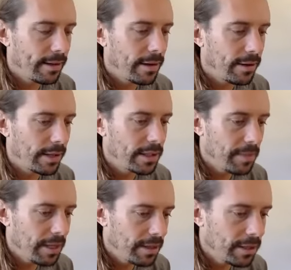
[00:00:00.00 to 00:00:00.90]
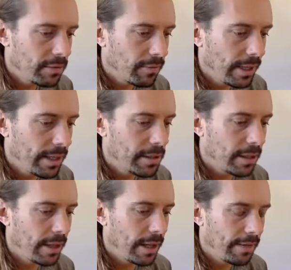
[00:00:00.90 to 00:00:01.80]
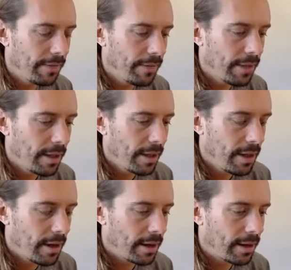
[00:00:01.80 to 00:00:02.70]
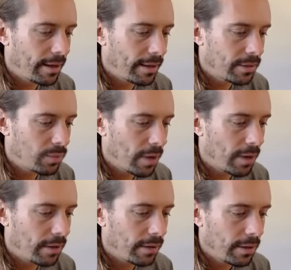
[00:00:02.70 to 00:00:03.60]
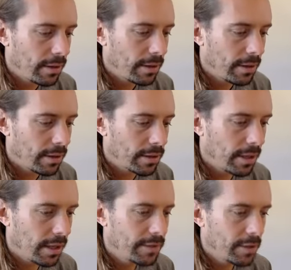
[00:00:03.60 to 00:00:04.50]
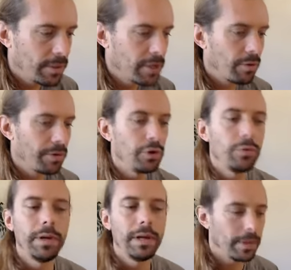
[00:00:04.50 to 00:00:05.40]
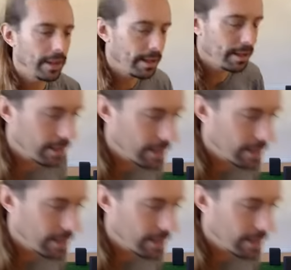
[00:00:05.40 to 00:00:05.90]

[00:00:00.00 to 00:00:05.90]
You know, let's make this relate to life as well, because life's always throwing new people at you